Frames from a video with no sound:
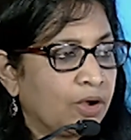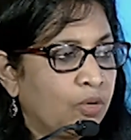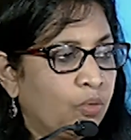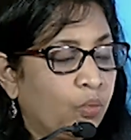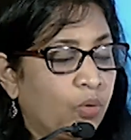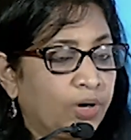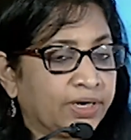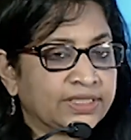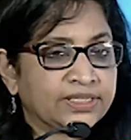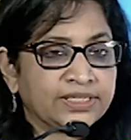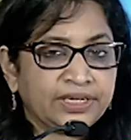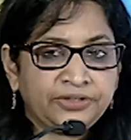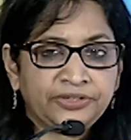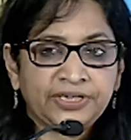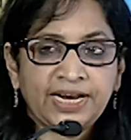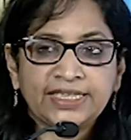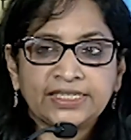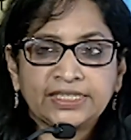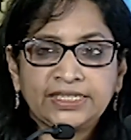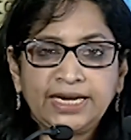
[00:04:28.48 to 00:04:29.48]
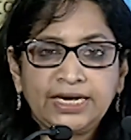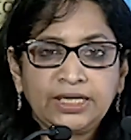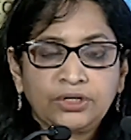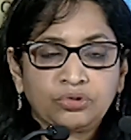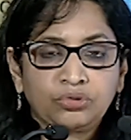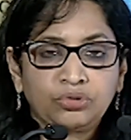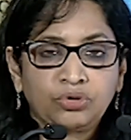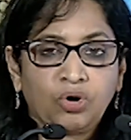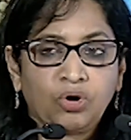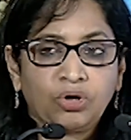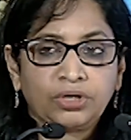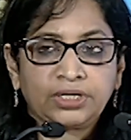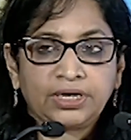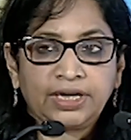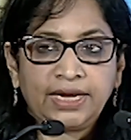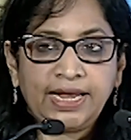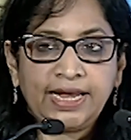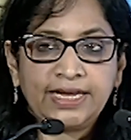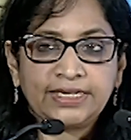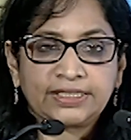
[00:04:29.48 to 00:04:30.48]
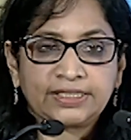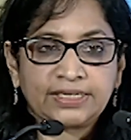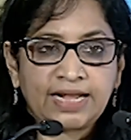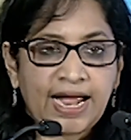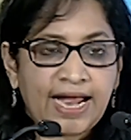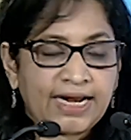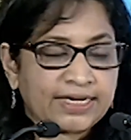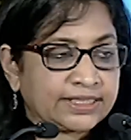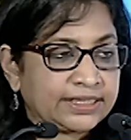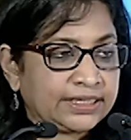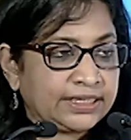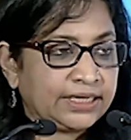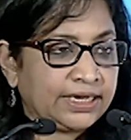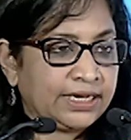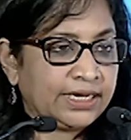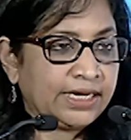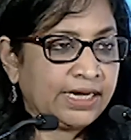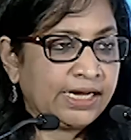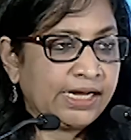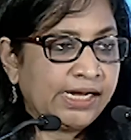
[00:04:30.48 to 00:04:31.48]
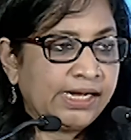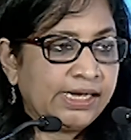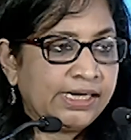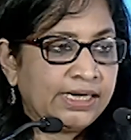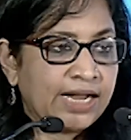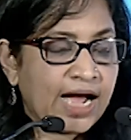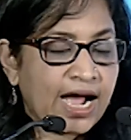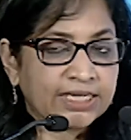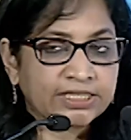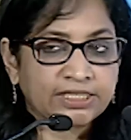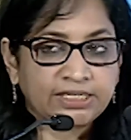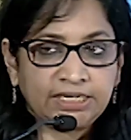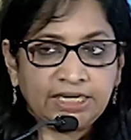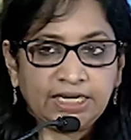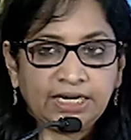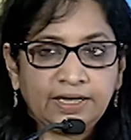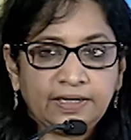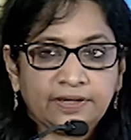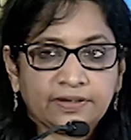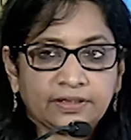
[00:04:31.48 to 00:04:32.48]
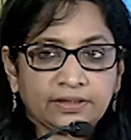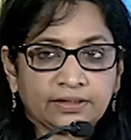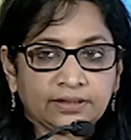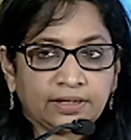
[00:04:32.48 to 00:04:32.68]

What is interesting to note is that last year,